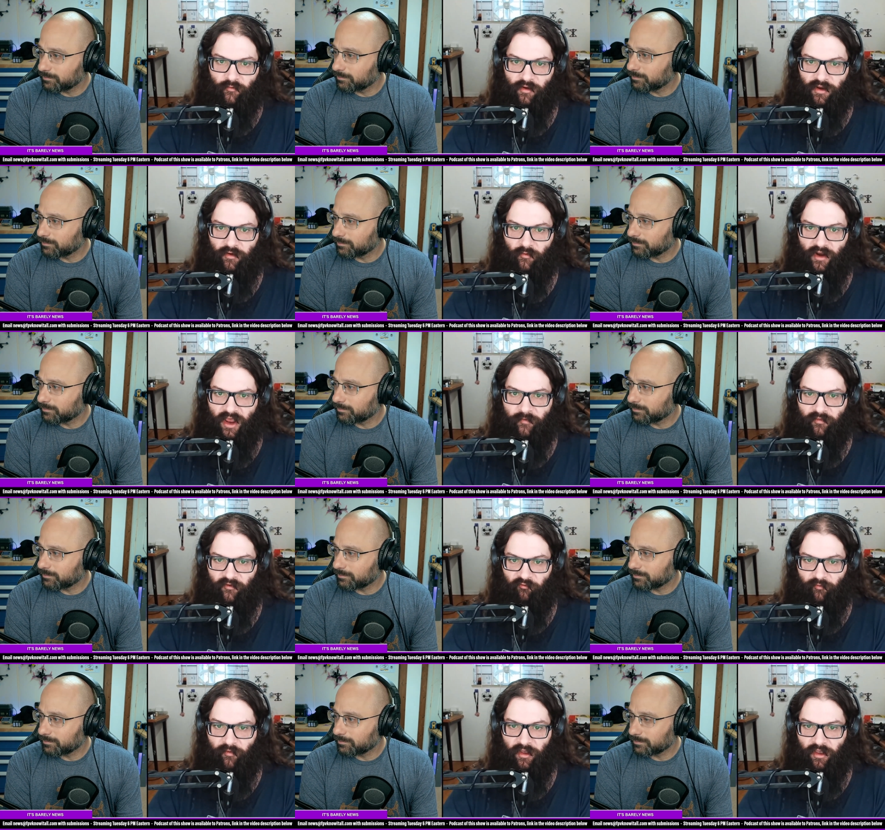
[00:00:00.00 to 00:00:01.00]
Speaker 1: it and what, what
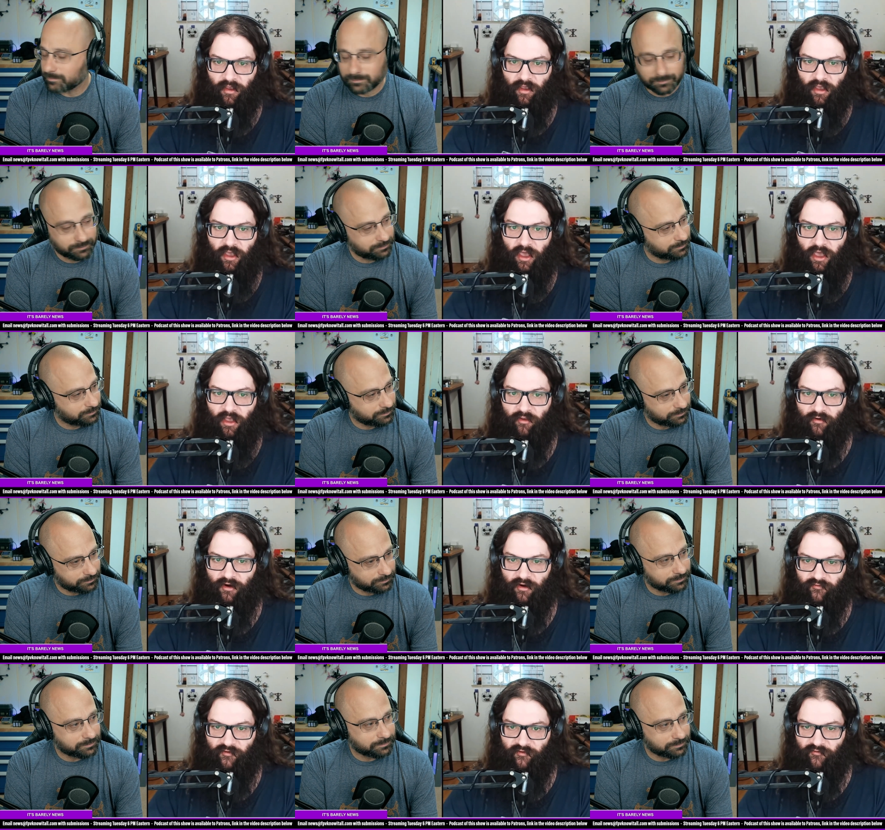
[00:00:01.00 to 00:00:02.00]
happens. But
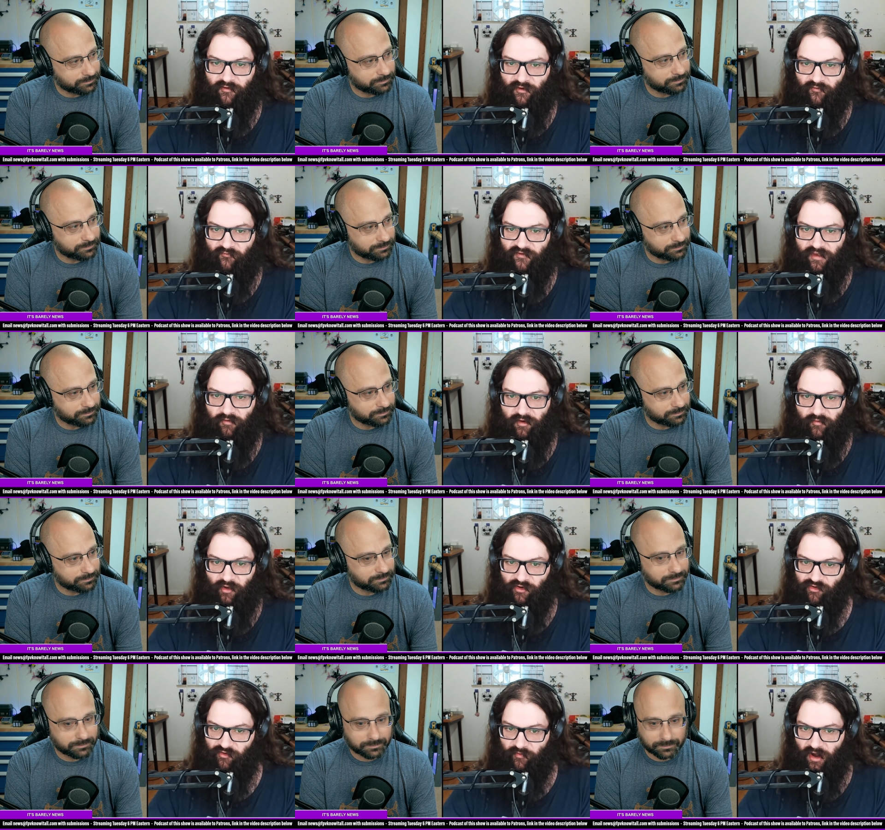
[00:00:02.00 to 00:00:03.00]
they're interested in saving
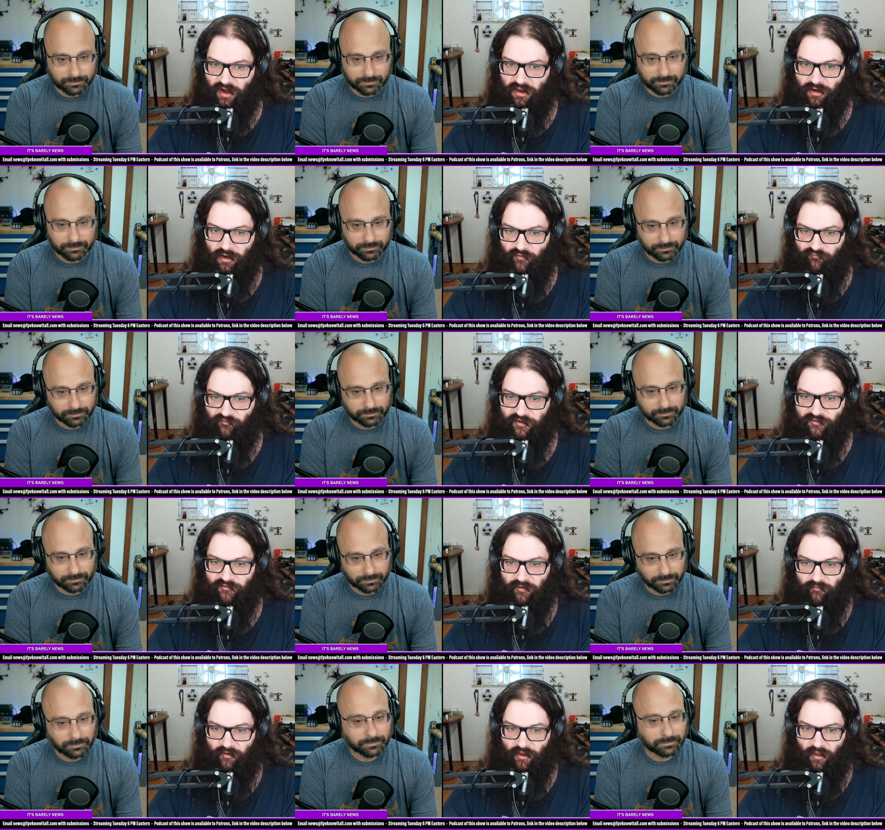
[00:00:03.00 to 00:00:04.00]
a bunch of money and
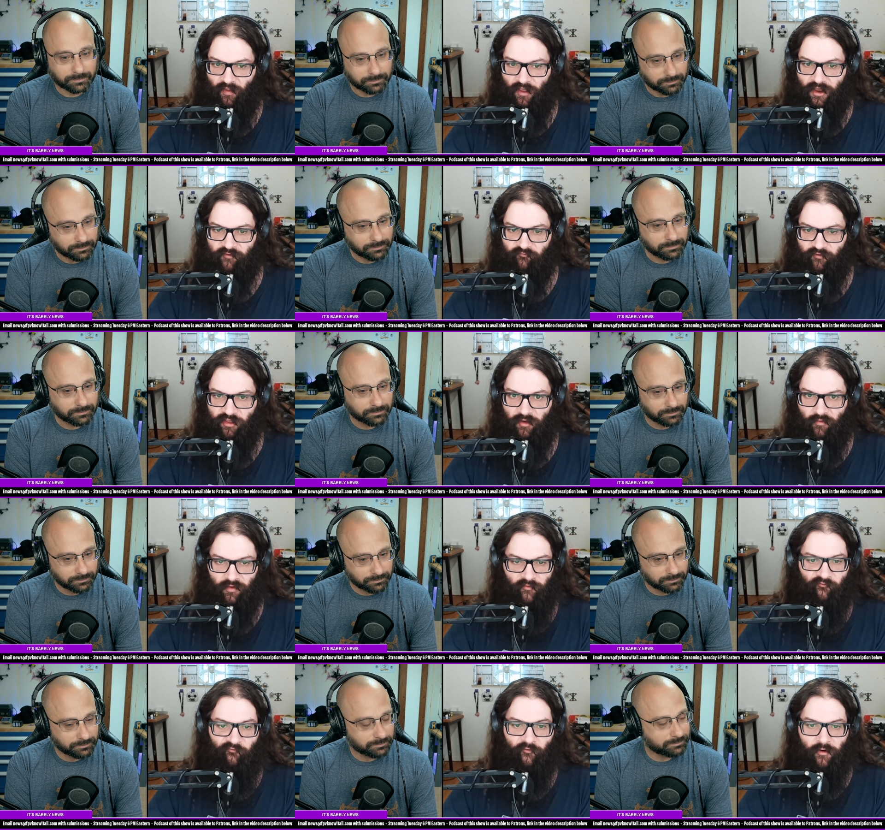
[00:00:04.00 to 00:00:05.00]
hopefully achieving a lot of what
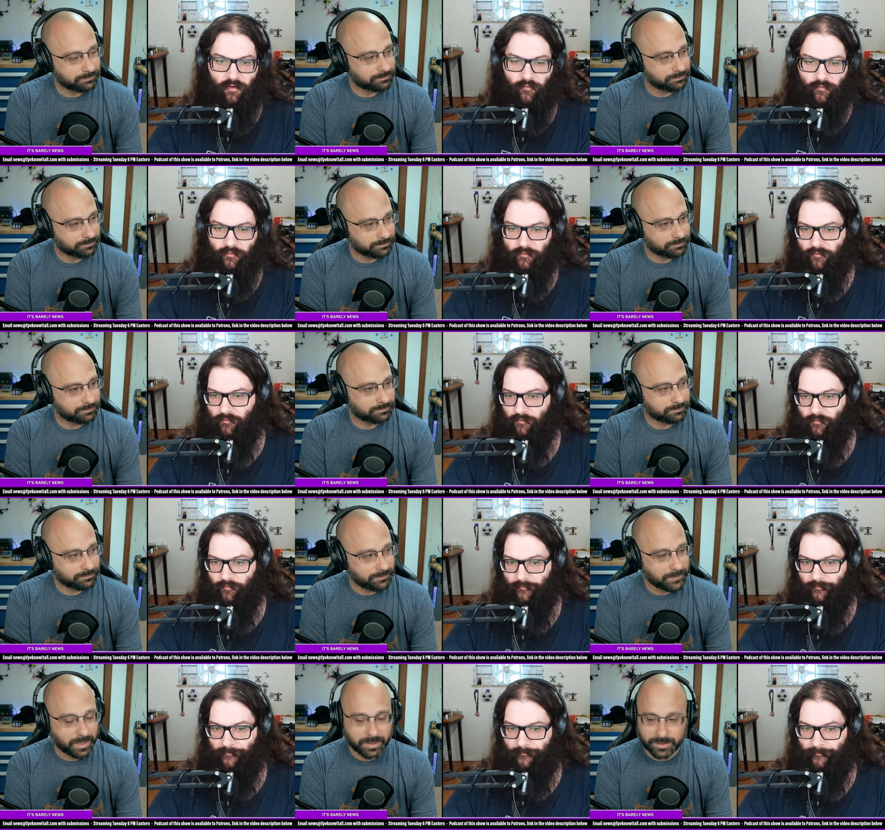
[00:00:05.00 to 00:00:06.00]
they were before.
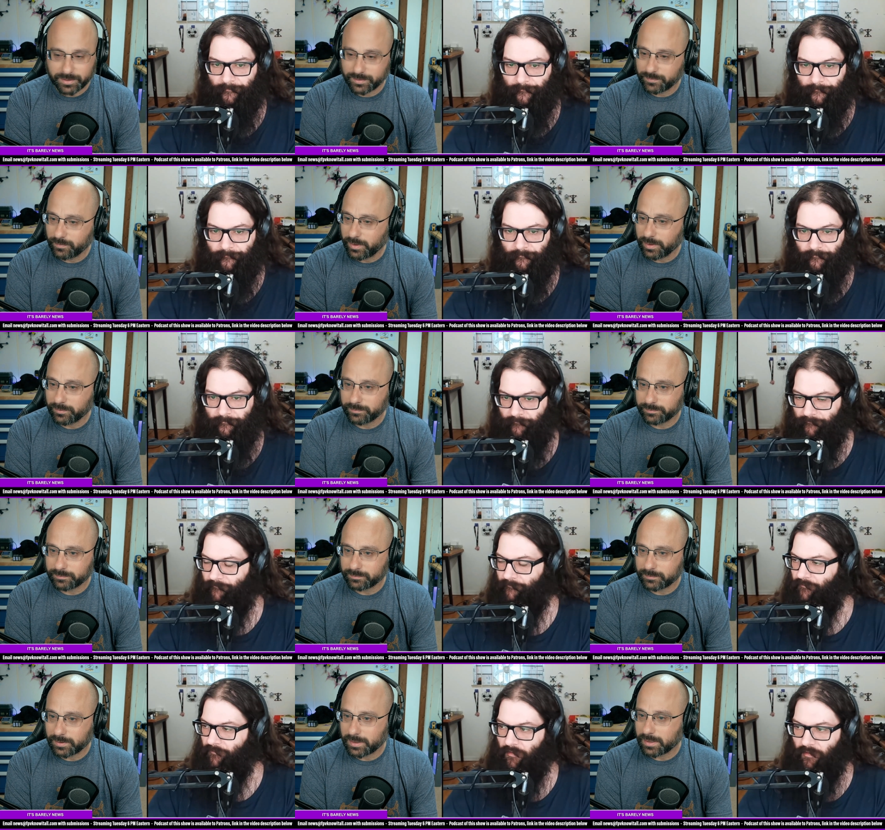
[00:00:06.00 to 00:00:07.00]
Speaker 2: Nice. Well,
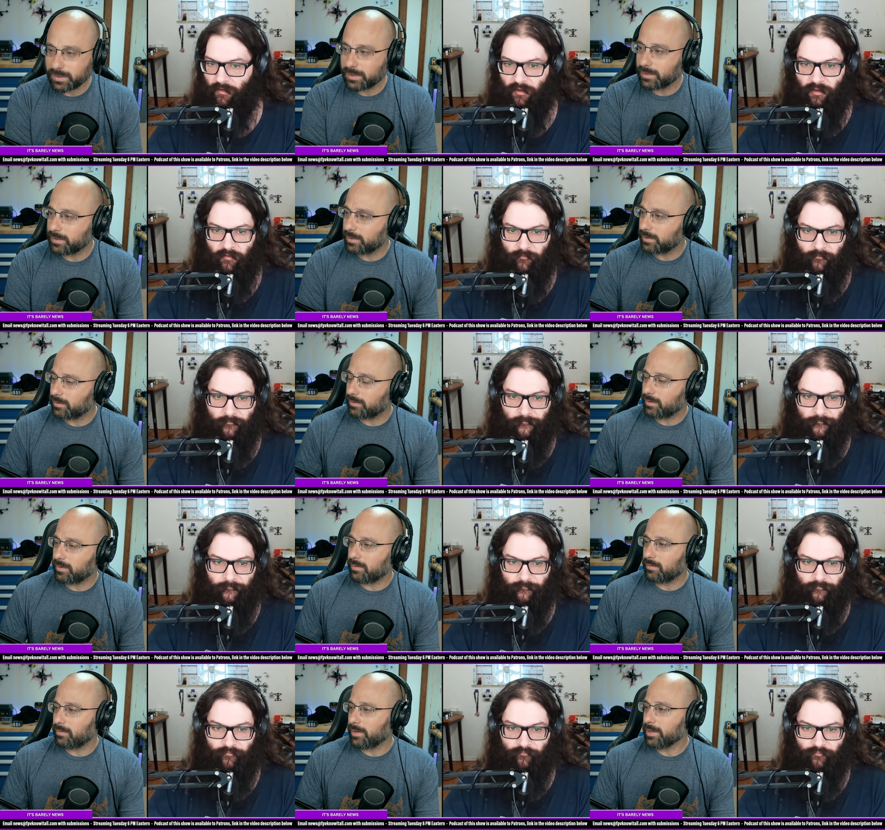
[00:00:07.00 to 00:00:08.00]
uh,
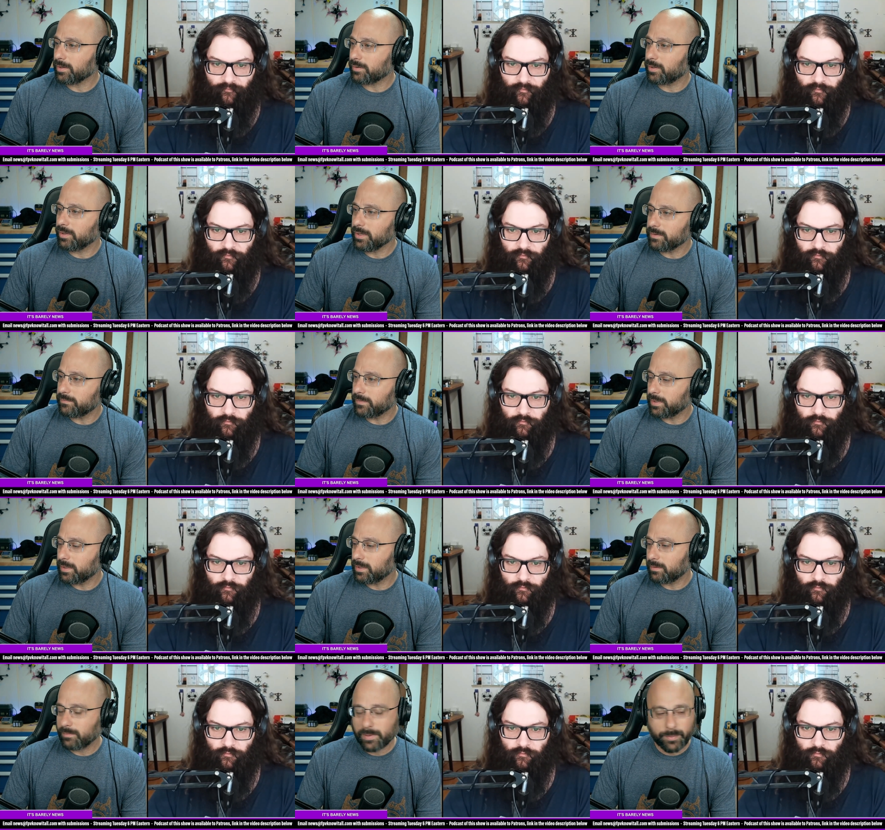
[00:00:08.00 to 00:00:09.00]
yeah. yeah, good.
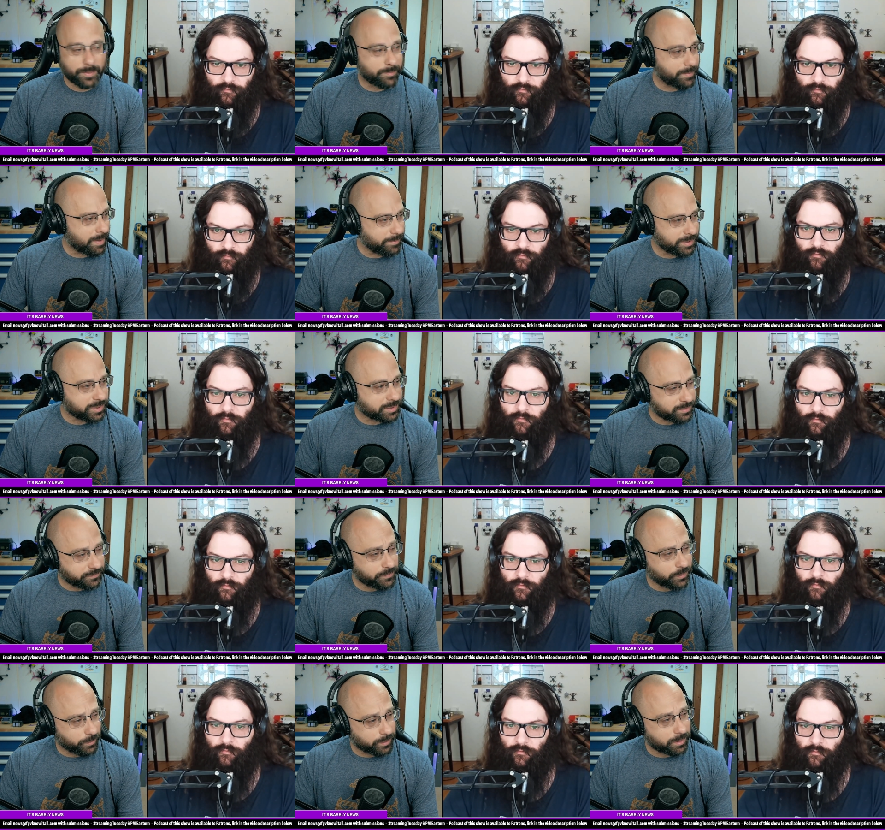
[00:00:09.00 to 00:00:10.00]
Maybe maybe just
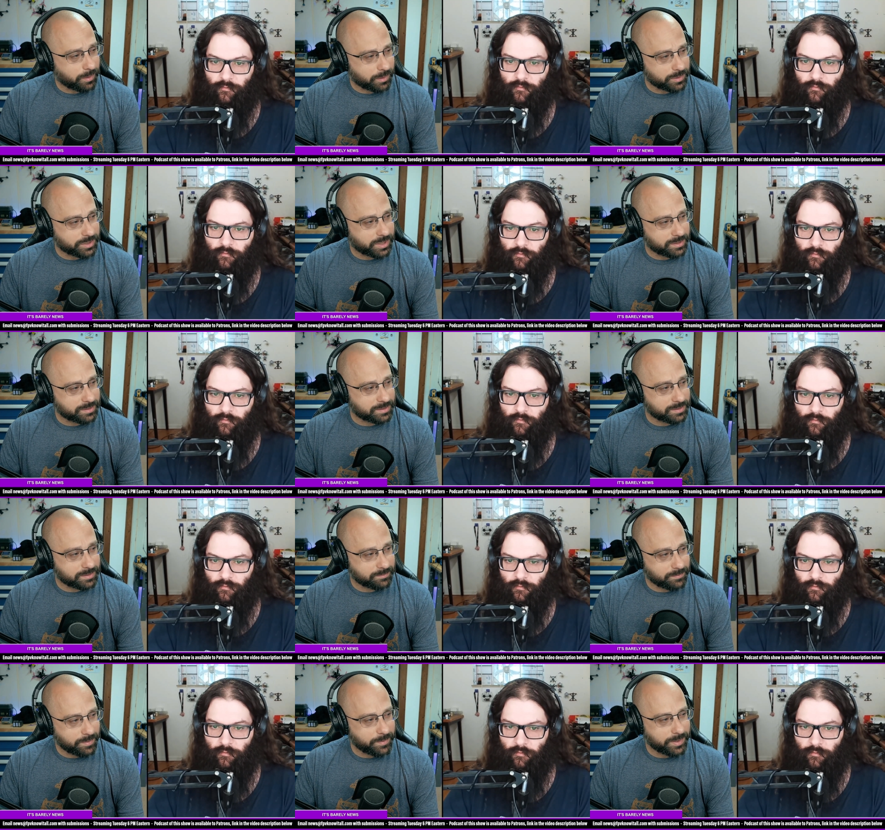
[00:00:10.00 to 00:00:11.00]
fewer car
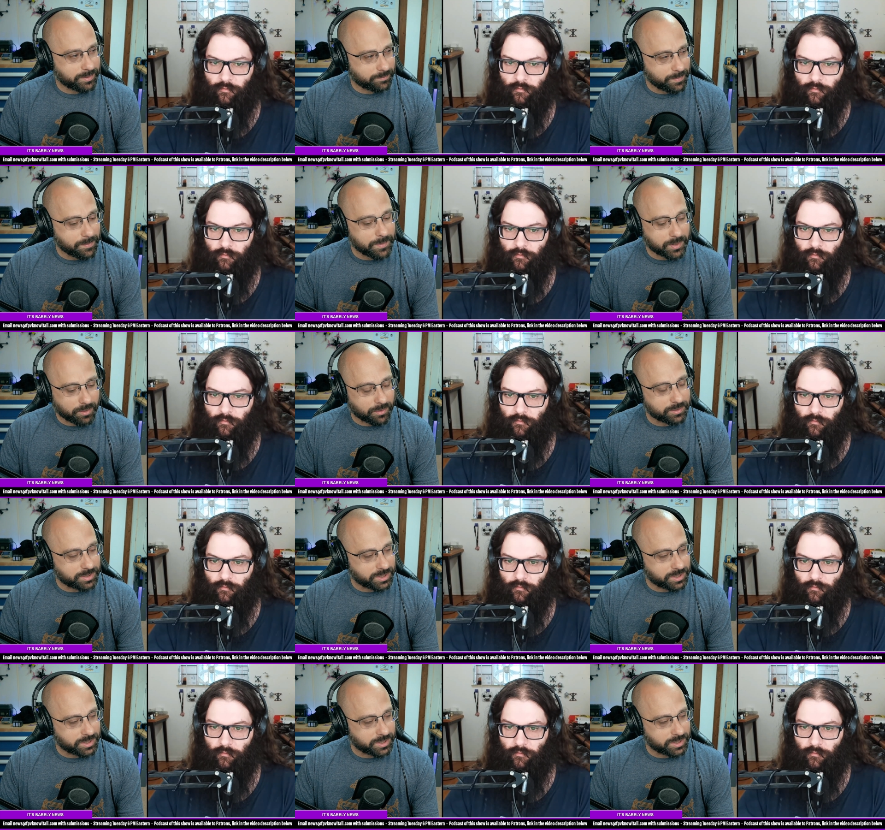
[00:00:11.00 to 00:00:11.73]
chases. Maybe maybe car